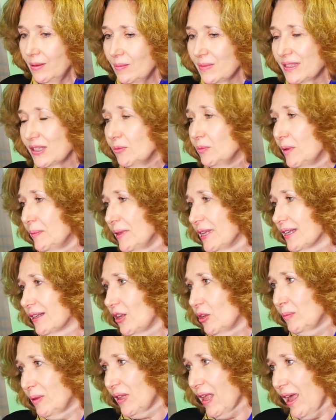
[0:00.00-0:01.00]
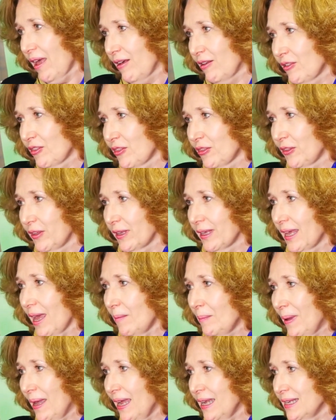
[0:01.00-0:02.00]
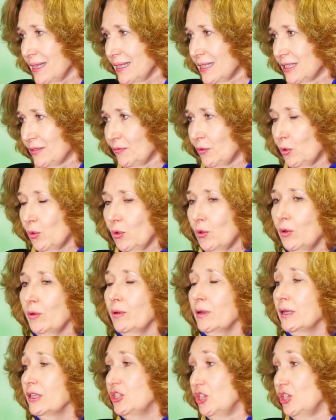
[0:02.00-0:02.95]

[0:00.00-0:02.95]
So Women in Global Health campaigns for